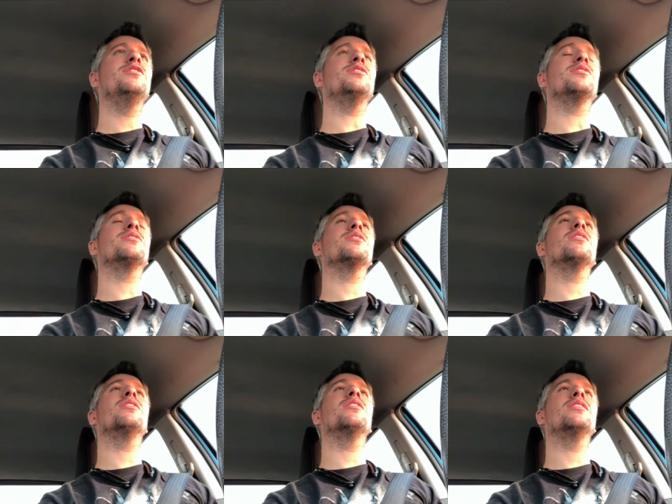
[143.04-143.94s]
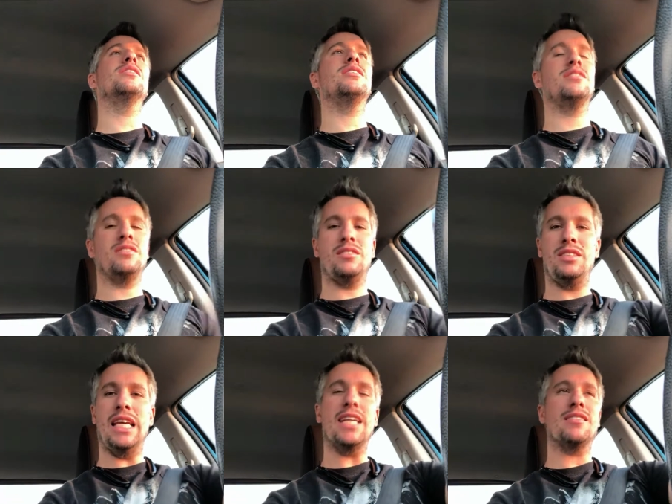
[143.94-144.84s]
just
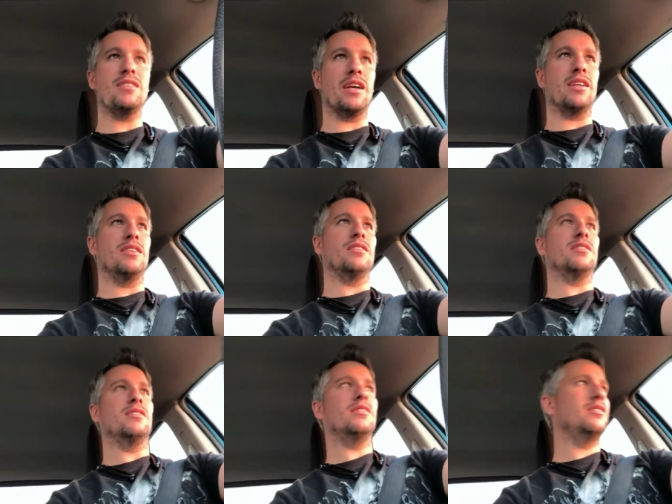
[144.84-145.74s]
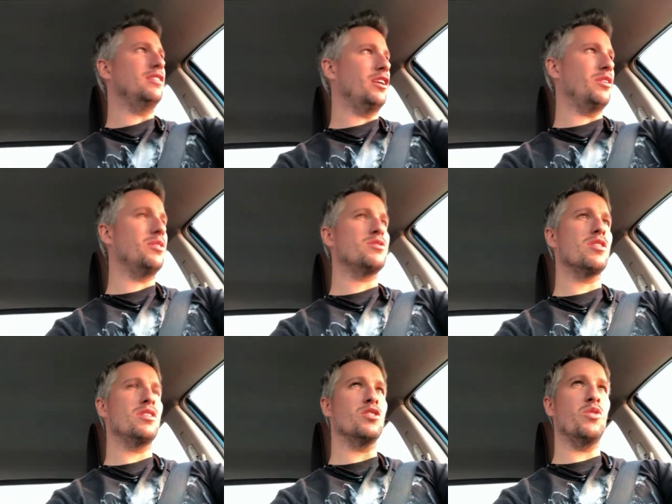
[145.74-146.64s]
take a second. You know, it's,
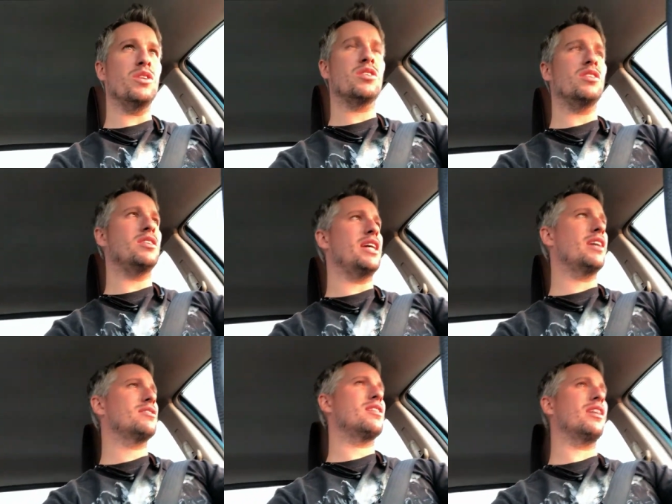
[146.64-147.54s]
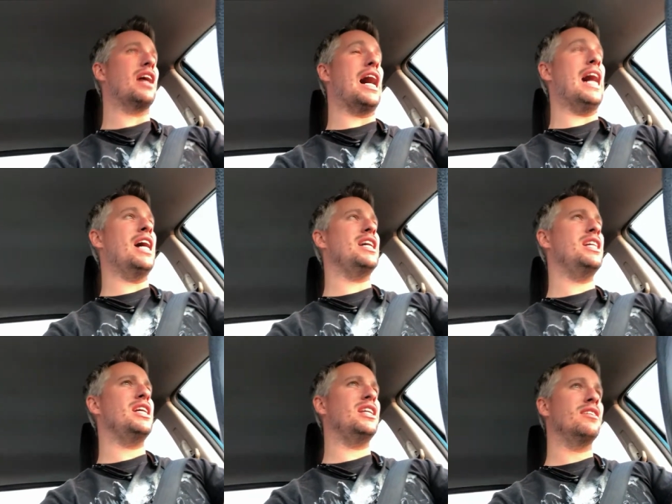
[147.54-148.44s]
a, it's always good to take a second.
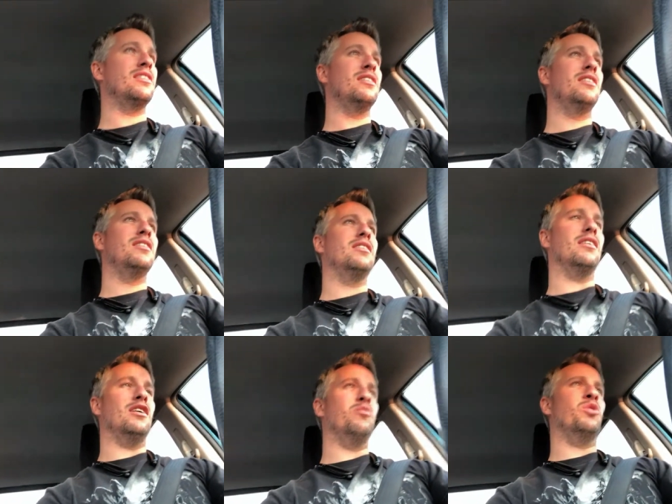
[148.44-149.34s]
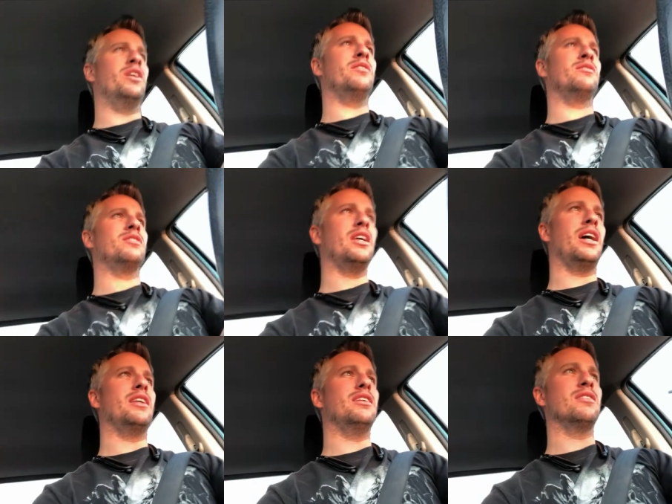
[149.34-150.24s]
I, I am one
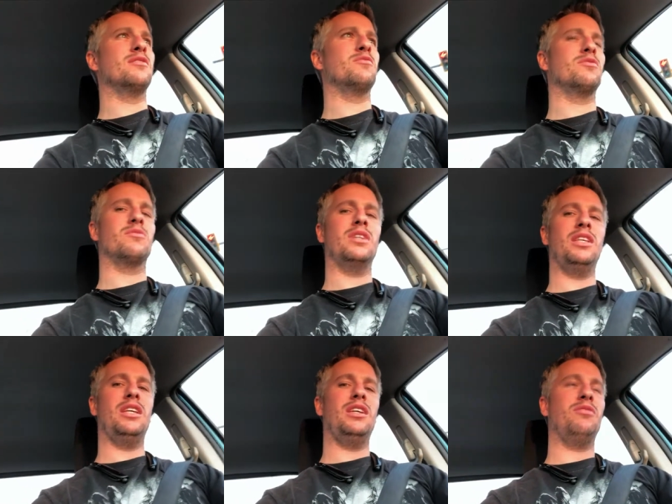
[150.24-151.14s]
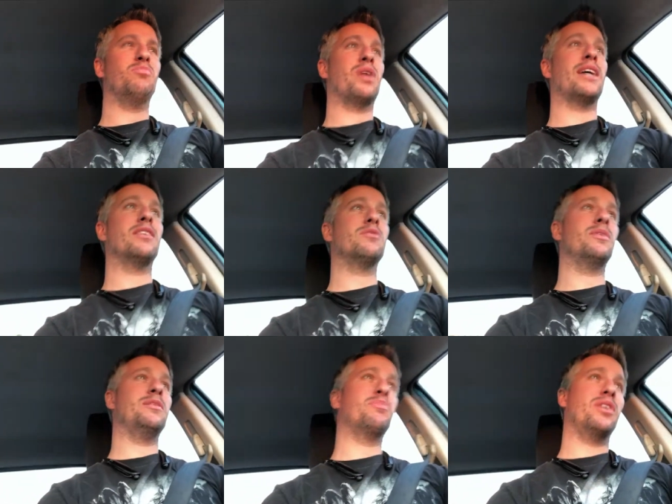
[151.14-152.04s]
that doesn't really practice
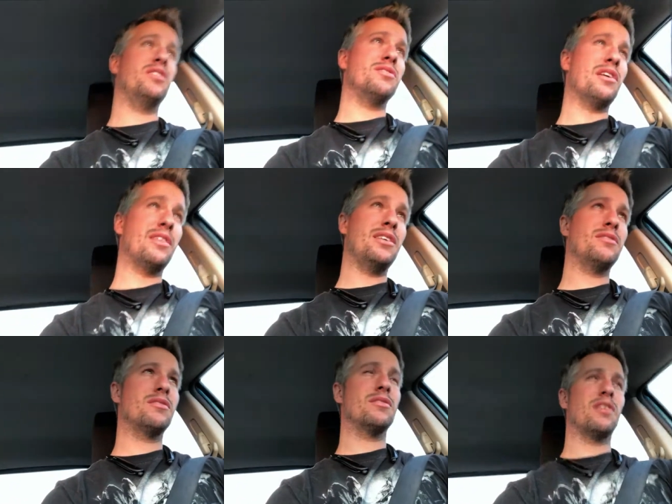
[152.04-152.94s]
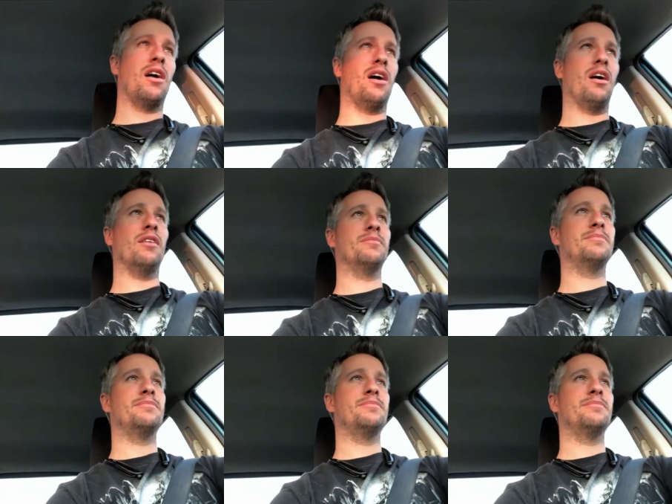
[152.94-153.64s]
what he preaches on this. Uh,